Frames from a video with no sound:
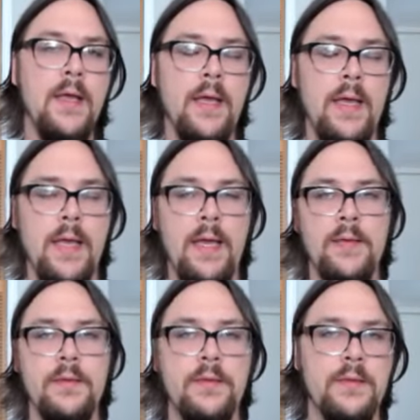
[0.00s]

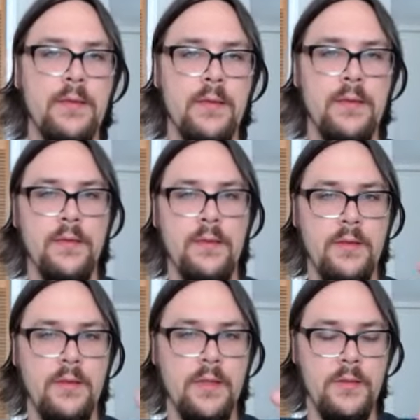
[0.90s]
And
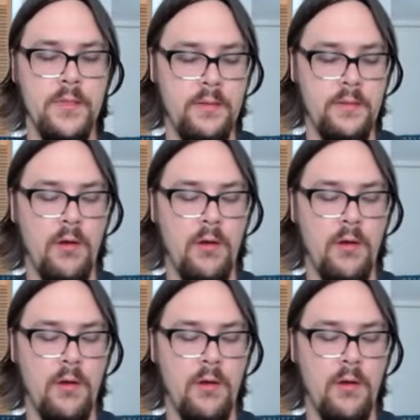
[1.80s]
the